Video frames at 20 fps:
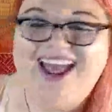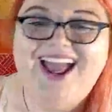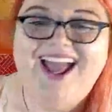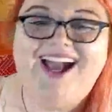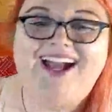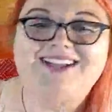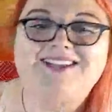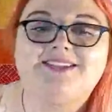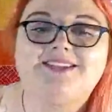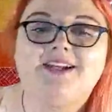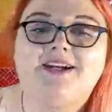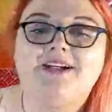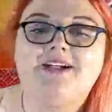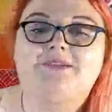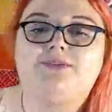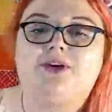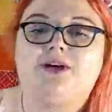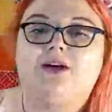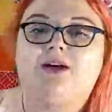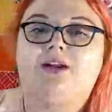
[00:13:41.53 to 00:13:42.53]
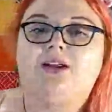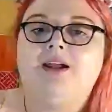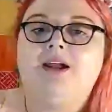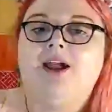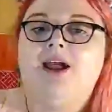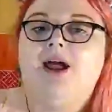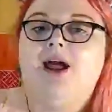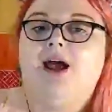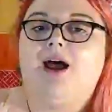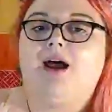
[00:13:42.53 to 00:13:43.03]
And second of all,
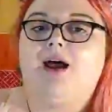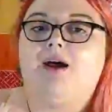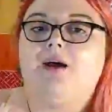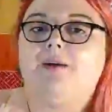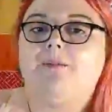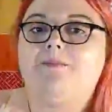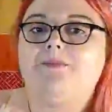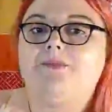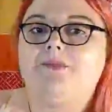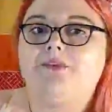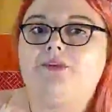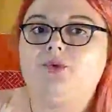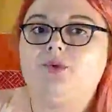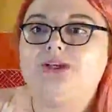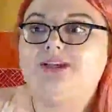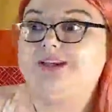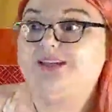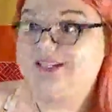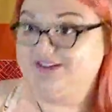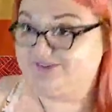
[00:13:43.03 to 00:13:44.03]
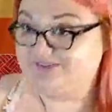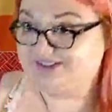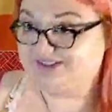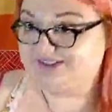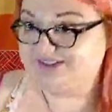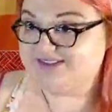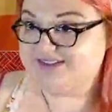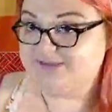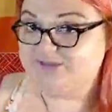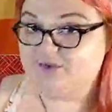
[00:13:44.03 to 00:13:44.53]
you can gift it to
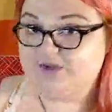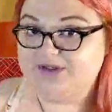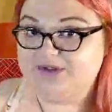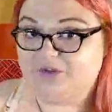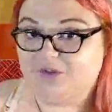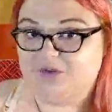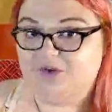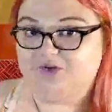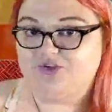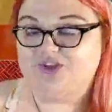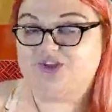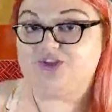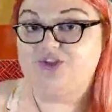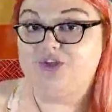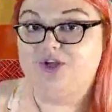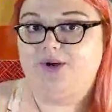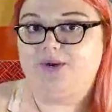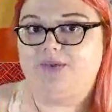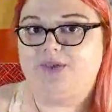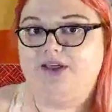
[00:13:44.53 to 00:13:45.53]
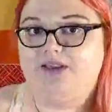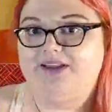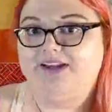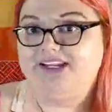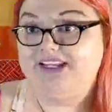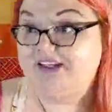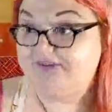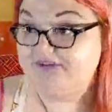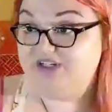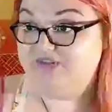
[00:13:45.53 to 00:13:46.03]
someone, or just know that
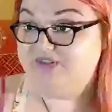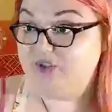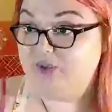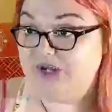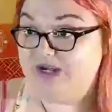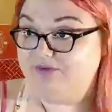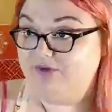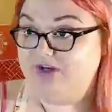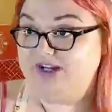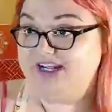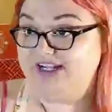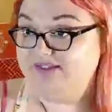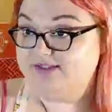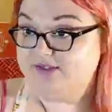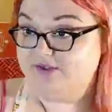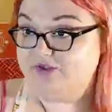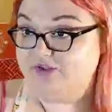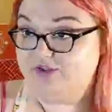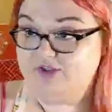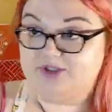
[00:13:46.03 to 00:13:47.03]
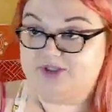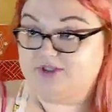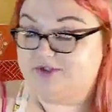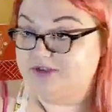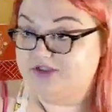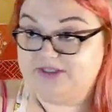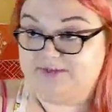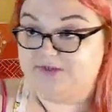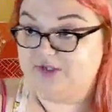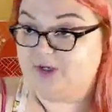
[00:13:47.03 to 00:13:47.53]
even if you ever canceled your
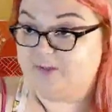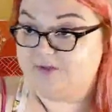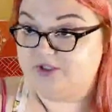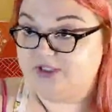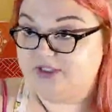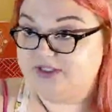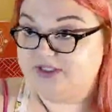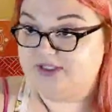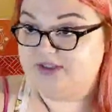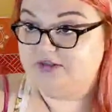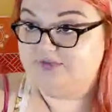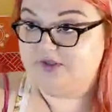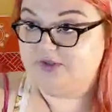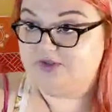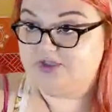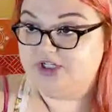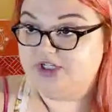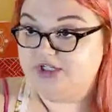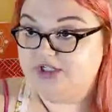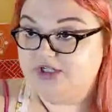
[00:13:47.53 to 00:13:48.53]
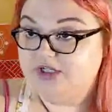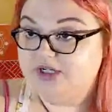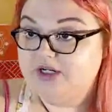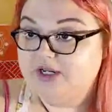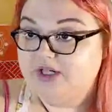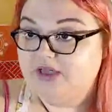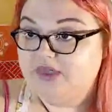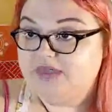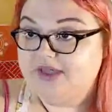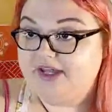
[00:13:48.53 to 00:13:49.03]
subscription in the future,
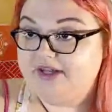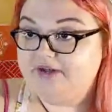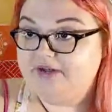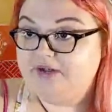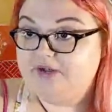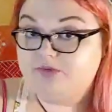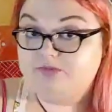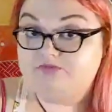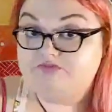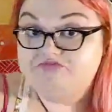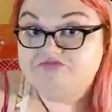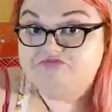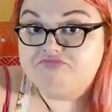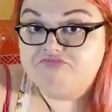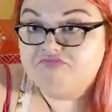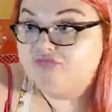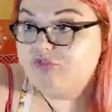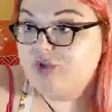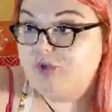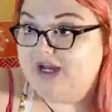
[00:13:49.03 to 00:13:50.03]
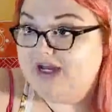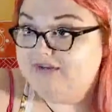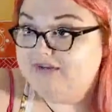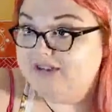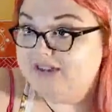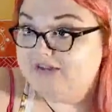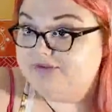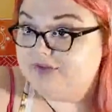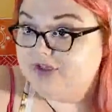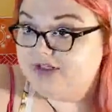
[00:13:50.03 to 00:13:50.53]
then you have
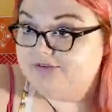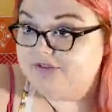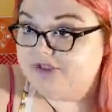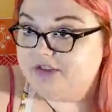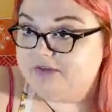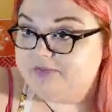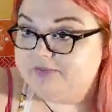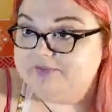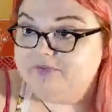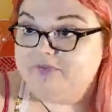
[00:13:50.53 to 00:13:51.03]
it forever.